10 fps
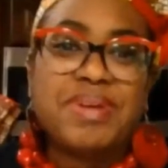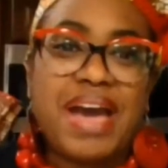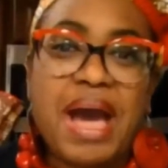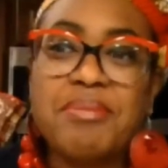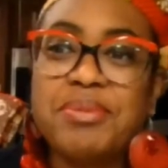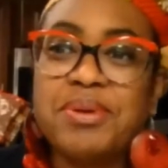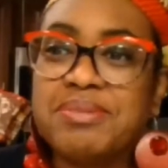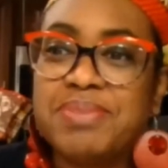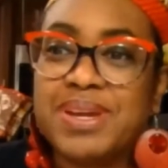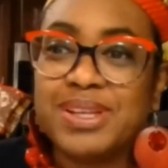I'm going to
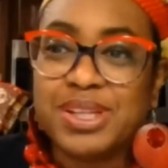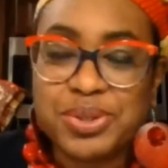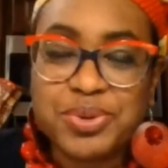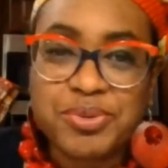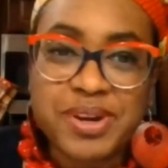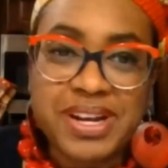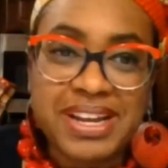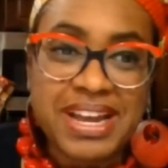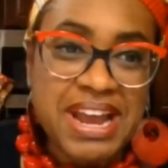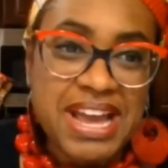be a little greedy
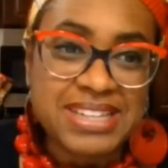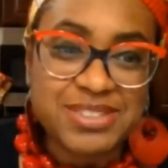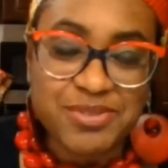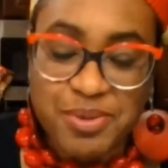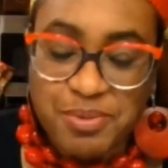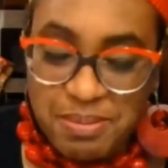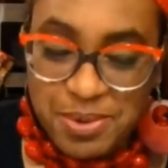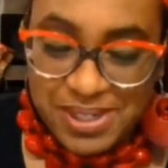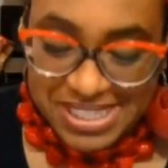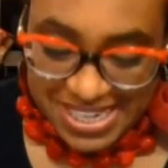and ask for one
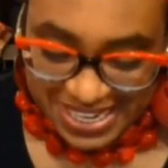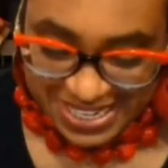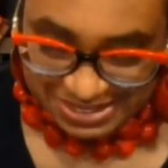more chance.